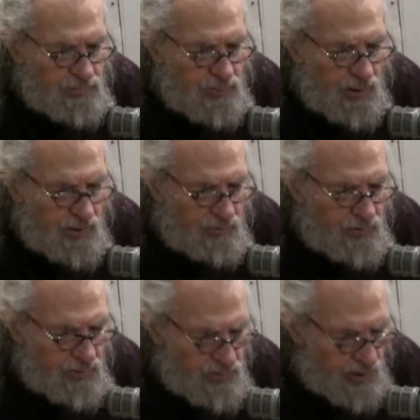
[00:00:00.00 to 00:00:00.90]
Yeah, we
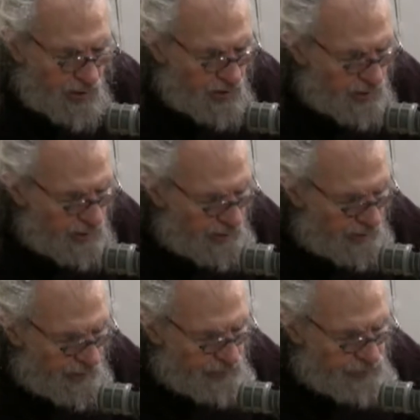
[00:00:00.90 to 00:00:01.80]
just had it at
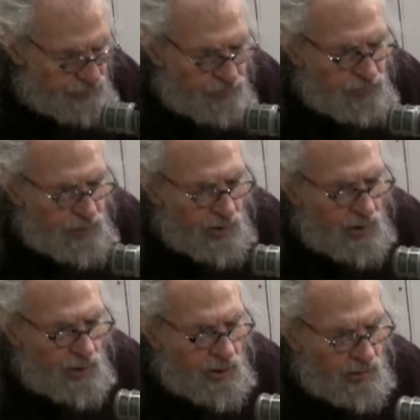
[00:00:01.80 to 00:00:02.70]
the edge.
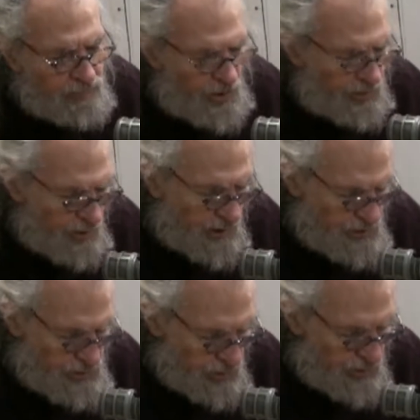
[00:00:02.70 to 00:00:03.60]
In front of the glacier,